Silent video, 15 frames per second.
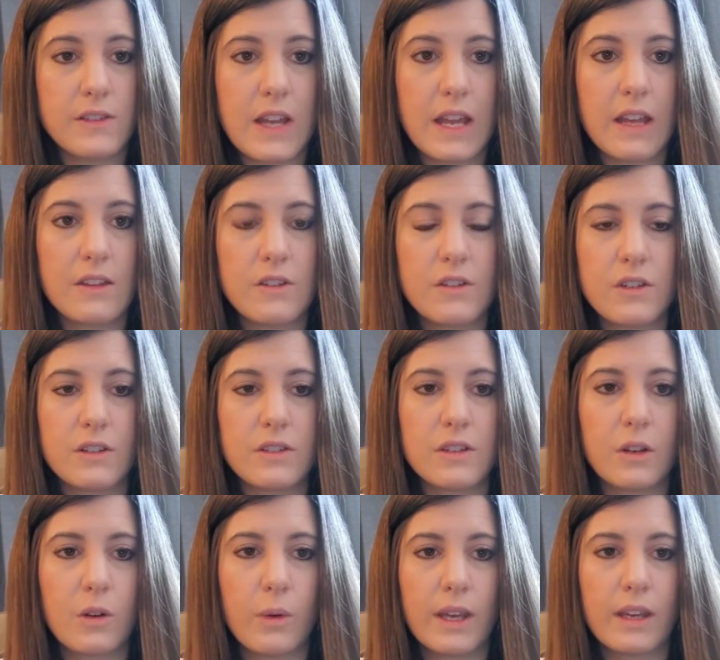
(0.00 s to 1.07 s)
thing is just
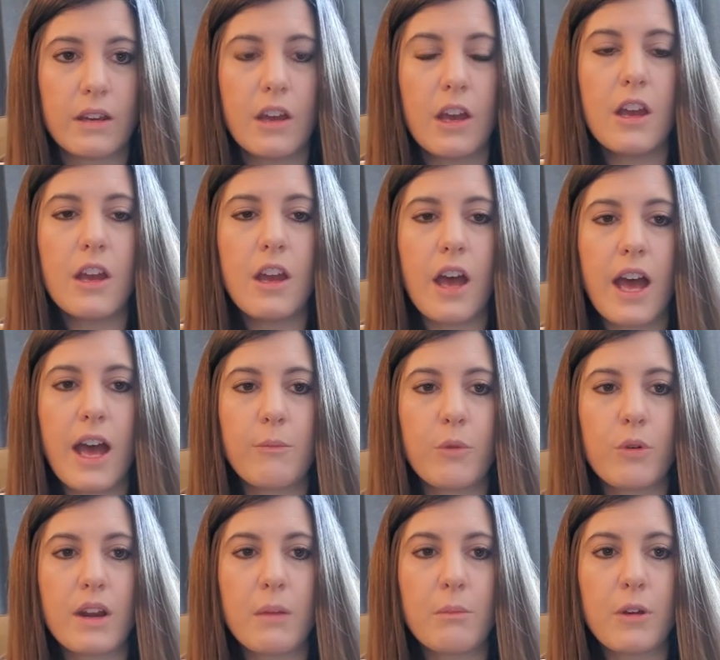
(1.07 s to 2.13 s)
a quick
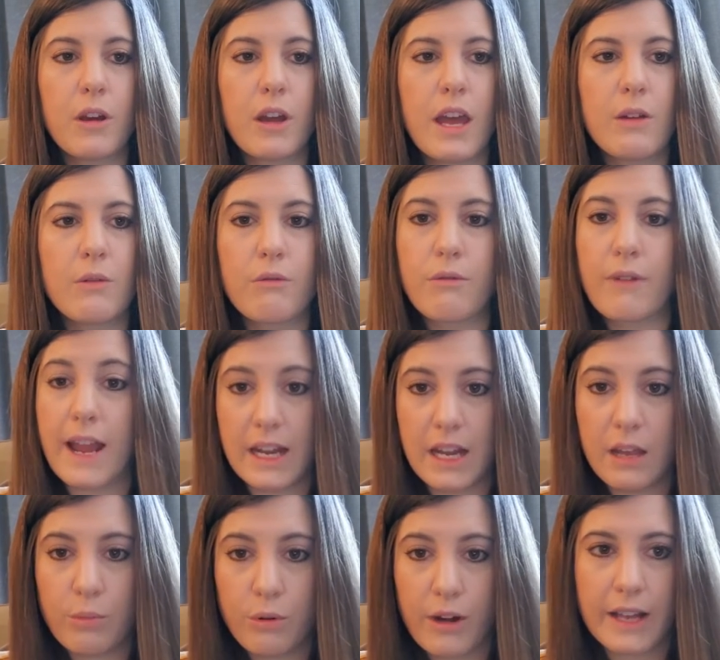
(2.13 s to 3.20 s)
grammar and
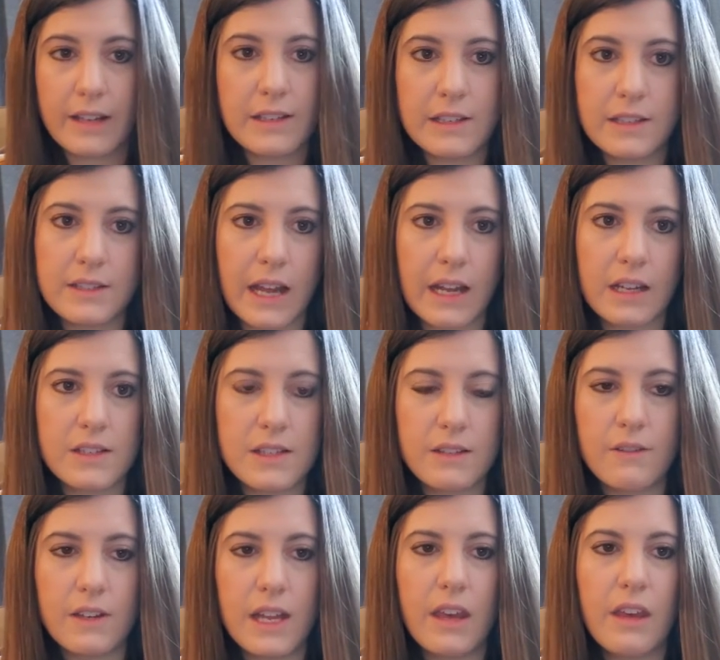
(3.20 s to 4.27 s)
writing practice
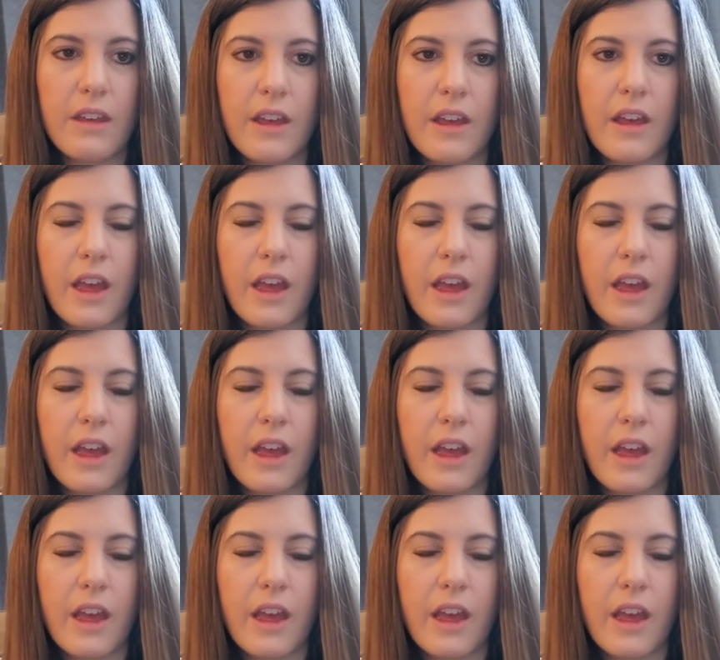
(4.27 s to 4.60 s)
activity.